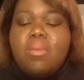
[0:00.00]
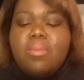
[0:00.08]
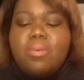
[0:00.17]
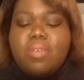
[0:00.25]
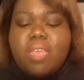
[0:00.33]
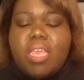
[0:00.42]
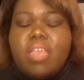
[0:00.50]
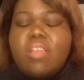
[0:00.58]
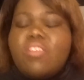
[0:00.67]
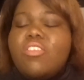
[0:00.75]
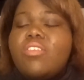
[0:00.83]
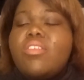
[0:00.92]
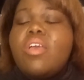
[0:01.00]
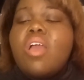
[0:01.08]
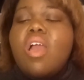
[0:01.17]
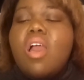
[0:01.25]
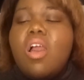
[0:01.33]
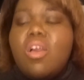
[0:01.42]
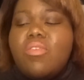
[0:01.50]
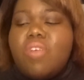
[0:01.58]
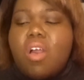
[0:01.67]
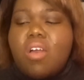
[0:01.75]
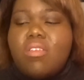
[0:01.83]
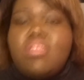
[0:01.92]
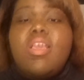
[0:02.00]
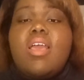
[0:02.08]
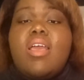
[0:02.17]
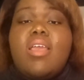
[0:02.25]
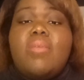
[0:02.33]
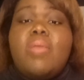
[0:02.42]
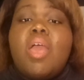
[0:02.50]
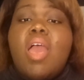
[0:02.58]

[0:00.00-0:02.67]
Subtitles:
book characters of all time.